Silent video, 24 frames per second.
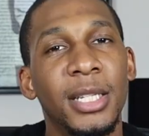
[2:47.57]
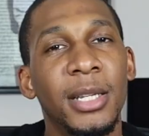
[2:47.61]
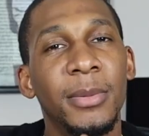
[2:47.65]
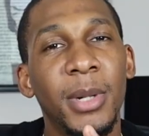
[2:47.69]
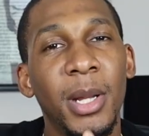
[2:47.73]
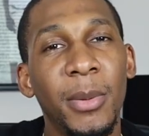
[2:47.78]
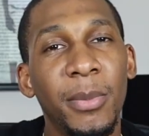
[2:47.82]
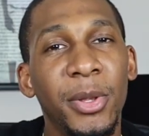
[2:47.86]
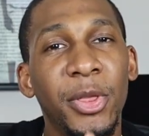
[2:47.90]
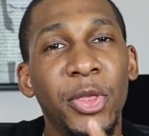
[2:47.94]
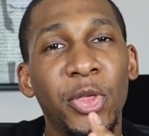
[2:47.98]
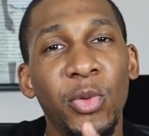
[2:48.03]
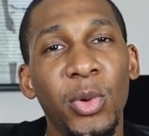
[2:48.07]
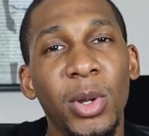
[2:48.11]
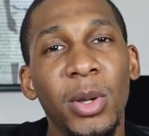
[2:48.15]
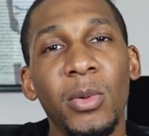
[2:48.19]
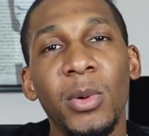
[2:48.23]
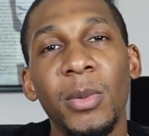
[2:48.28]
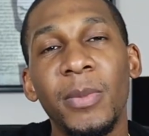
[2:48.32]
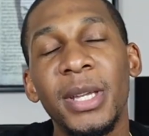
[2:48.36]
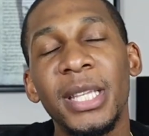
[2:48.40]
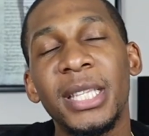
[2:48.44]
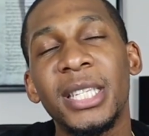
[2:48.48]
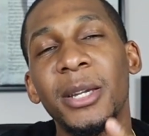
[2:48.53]
Tip number three
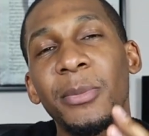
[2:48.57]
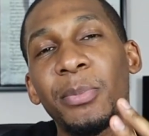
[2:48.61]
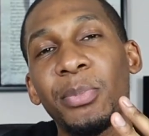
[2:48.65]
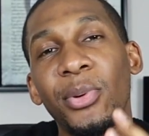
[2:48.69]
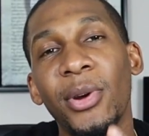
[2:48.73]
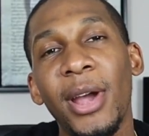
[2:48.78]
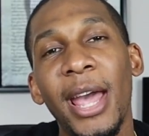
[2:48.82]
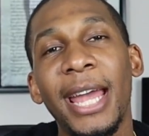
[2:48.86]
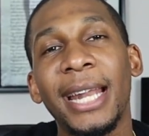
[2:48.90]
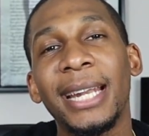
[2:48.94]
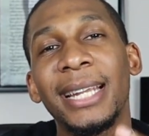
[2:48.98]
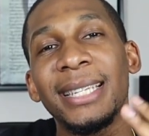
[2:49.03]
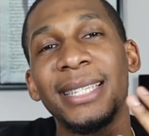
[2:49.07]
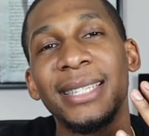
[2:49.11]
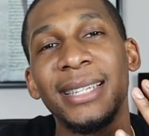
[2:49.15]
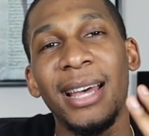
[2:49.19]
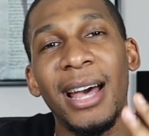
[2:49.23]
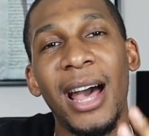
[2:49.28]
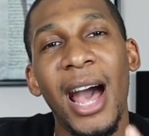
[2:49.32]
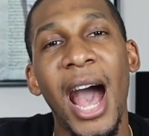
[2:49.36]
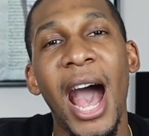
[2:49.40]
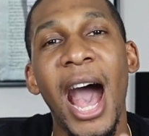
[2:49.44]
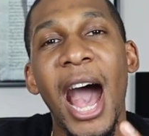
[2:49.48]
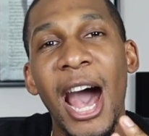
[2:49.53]
would be to practice
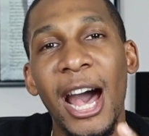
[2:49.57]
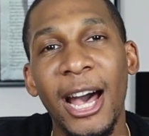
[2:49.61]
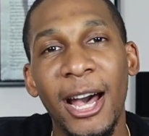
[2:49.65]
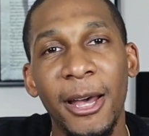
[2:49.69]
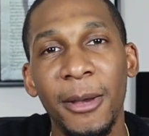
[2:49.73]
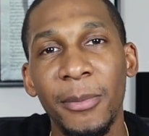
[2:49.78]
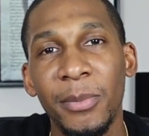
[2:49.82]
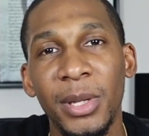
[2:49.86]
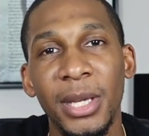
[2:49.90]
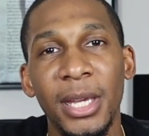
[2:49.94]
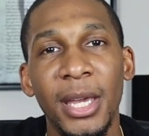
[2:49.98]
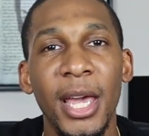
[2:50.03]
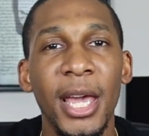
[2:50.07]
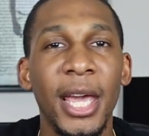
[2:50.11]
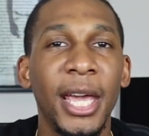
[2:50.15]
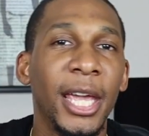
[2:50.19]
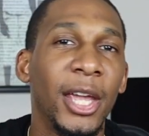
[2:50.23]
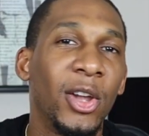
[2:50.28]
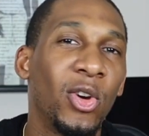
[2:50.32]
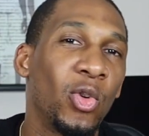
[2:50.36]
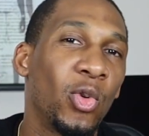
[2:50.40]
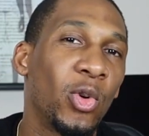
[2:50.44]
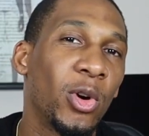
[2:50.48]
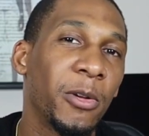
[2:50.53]
a hobby.
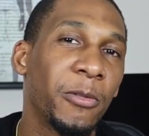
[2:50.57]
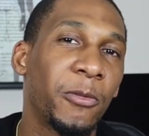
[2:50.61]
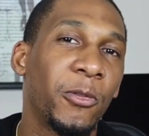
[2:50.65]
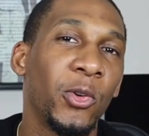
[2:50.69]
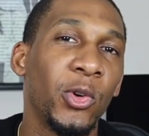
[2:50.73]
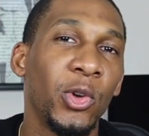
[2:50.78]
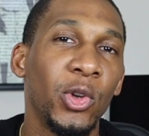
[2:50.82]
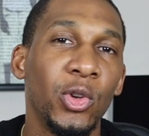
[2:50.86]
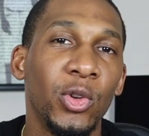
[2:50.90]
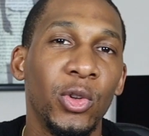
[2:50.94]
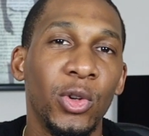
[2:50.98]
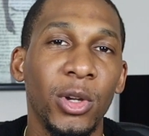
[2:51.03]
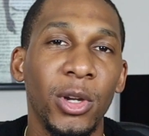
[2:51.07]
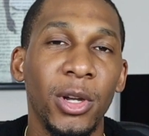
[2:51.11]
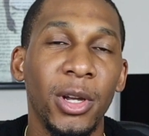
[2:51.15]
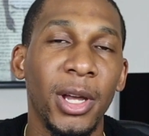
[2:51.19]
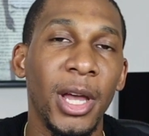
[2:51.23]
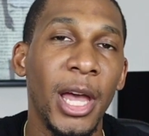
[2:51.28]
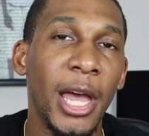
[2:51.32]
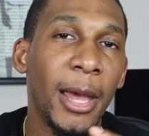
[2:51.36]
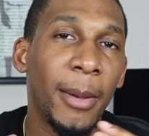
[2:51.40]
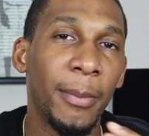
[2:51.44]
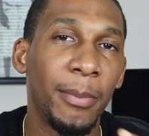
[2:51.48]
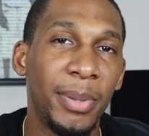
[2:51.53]
In order for you
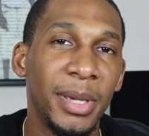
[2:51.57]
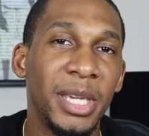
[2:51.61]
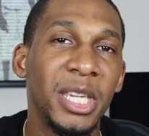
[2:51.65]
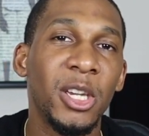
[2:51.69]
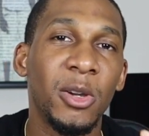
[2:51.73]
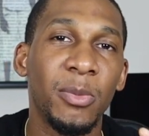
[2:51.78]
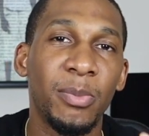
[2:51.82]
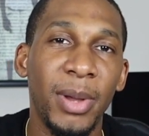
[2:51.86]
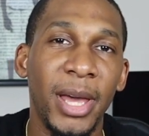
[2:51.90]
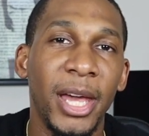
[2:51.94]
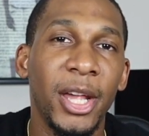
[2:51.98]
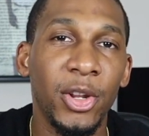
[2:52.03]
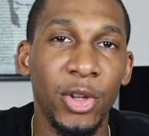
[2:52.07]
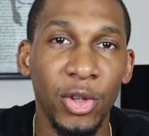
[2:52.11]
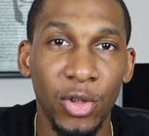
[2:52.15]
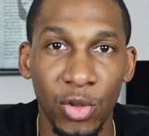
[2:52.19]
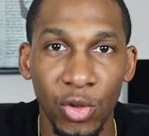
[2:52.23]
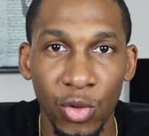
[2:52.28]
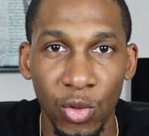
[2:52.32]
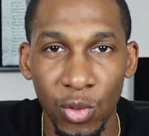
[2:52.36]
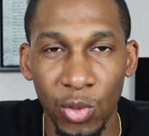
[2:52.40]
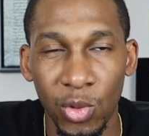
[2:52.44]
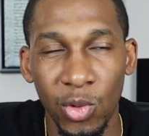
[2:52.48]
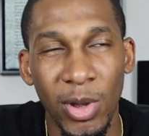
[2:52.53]
to be a better
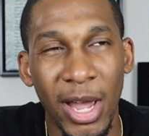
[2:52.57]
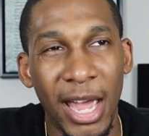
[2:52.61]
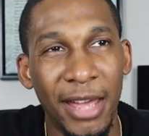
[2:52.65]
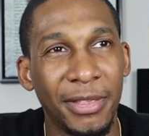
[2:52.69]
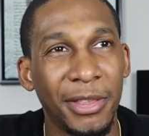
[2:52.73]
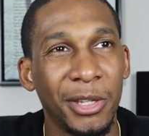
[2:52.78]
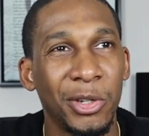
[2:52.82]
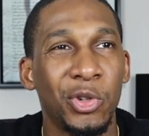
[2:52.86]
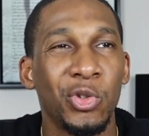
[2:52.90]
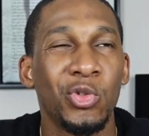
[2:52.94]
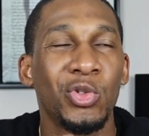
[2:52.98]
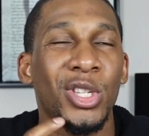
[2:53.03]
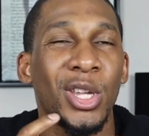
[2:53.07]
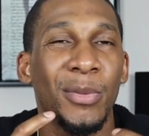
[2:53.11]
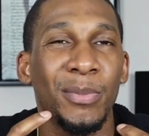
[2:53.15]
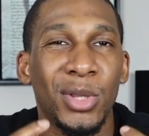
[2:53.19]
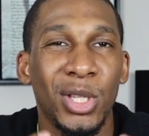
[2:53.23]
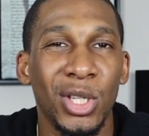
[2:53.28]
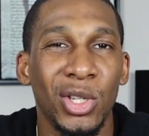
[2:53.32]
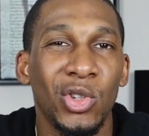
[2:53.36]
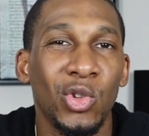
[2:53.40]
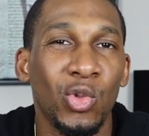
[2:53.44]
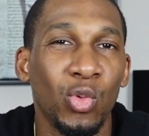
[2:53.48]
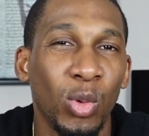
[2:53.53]
you, you have to do
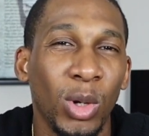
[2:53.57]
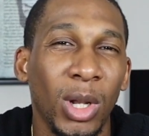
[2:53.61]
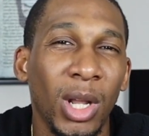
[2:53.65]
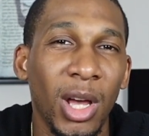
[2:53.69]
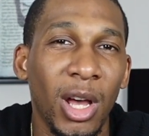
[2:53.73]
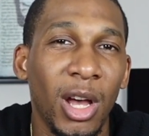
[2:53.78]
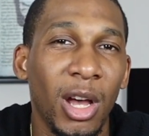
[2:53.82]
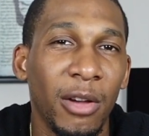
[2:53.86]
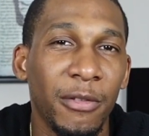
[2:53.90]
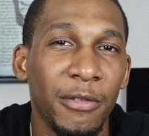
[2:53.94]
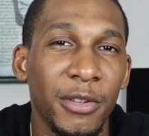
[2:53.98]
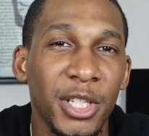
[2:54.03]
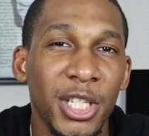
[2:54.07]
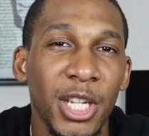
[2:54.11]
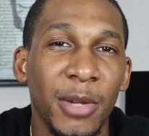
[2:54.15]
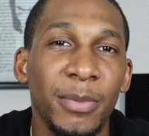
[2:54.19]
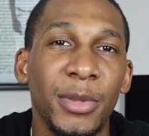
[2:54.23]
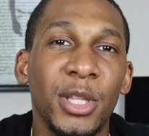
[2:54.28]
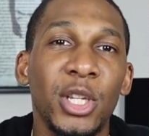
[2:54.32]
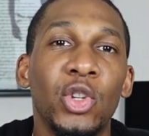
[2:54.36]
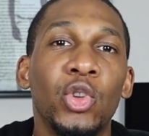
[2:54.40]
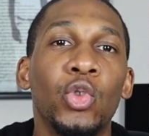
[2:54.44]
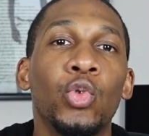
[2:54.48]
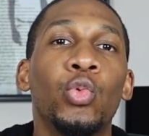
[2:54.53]
something you love,
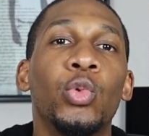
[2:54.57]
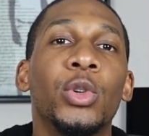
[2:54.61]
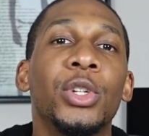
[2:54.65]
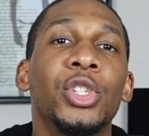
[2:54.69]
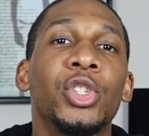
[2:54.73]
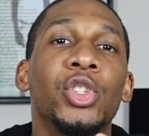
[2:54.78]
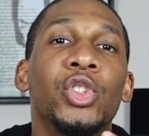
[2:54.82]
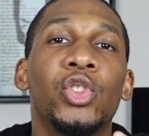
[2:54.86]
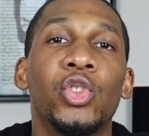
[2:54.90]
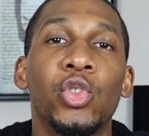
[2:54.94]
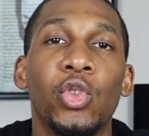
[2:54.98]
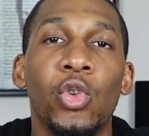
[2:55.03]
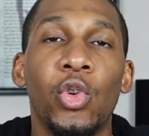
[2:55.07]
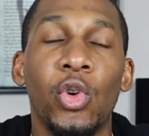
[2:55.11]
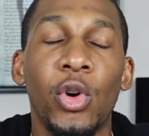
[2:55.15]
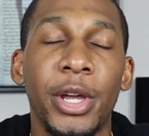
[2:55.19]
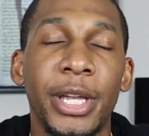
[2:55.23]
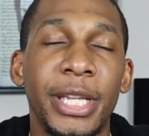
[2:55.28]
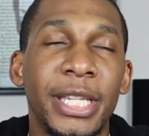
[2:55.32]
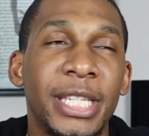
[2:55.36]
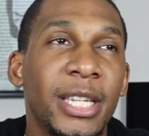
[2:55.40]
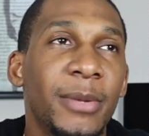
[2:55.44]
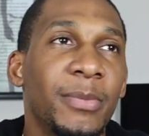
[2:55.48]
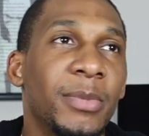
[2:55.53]
something you
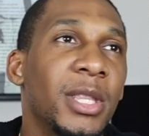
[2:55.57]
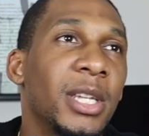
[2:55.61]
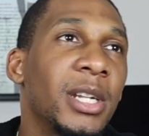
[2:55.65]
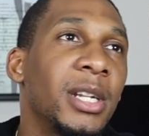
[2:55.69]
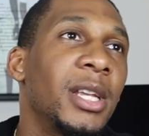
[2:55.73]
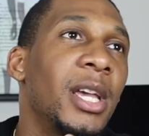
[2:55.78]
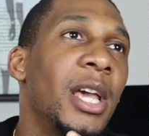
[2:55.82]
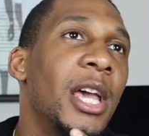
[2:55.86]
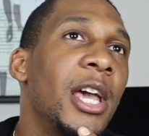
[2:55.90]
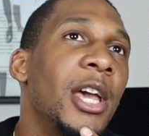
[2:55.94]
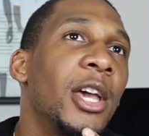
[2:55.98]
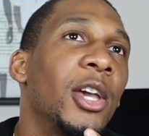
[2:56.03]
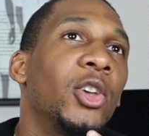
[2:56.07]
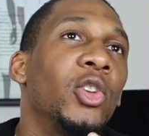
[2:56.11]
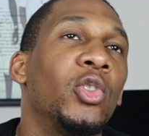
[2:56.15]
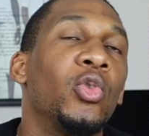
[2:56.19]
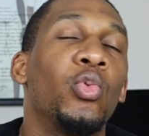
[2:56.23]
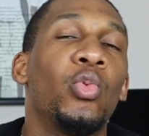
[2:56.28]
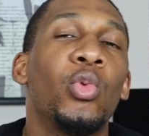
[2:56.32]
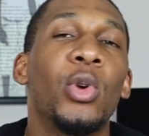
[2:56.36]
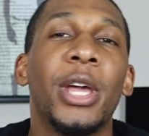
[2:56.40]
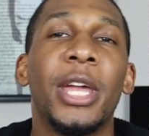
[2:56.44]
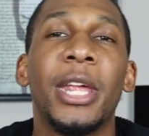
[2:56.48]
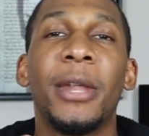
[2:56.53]
enjoy, something you
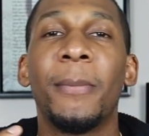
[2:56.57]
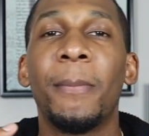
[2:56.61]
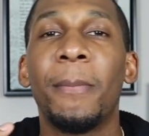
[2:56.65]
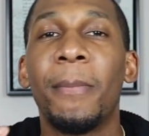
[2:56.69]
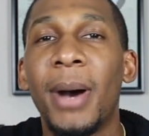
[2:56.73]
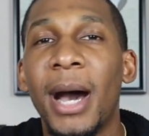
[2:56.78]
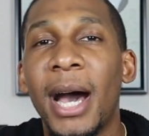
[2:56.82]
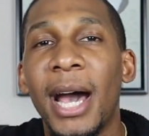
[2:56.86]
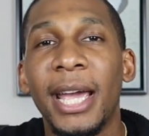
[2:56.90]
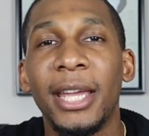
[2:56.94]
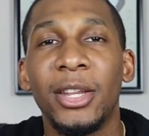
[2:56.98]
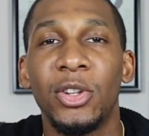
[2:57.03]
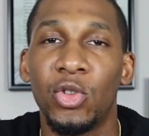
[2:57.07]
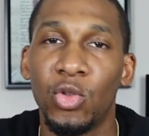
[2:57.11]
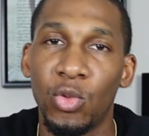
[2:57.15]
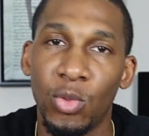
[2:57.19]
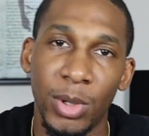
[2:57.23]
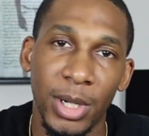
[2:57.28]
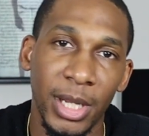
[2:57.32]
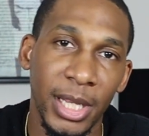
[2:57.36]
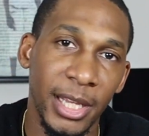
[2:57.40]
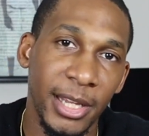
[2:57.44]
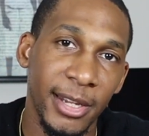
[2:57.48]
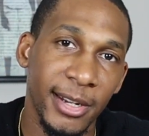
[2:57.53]
wouldn't mind
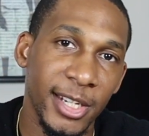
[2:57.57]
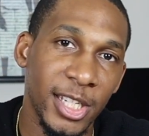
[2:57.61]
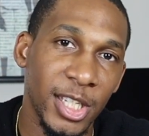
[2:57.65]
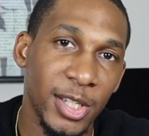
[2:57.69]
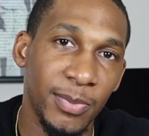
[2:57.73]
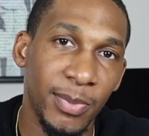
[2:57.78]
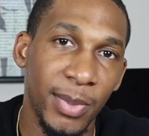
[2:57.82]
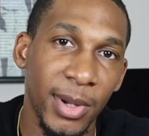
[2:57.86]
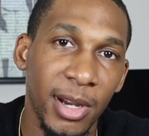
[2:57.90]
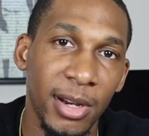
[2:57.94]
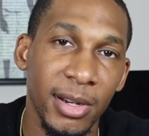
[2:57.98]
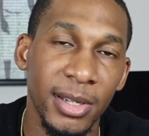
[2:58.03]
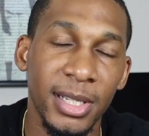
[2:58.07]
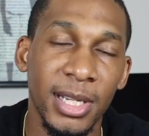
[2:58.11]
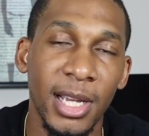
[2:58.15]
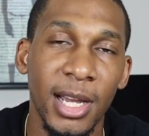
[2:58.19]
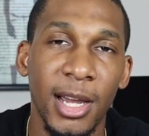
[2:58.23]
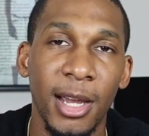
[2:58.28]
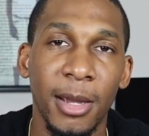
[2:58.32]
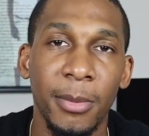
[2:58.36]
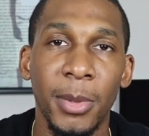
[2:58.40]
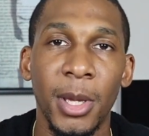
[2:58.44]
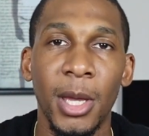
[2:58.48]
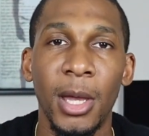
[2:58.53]
doing in your spare
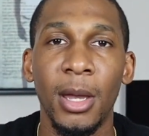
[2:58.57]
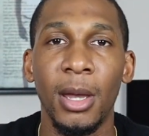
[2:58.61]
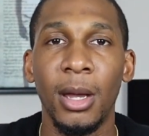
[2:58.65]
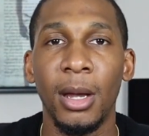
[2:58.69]
time.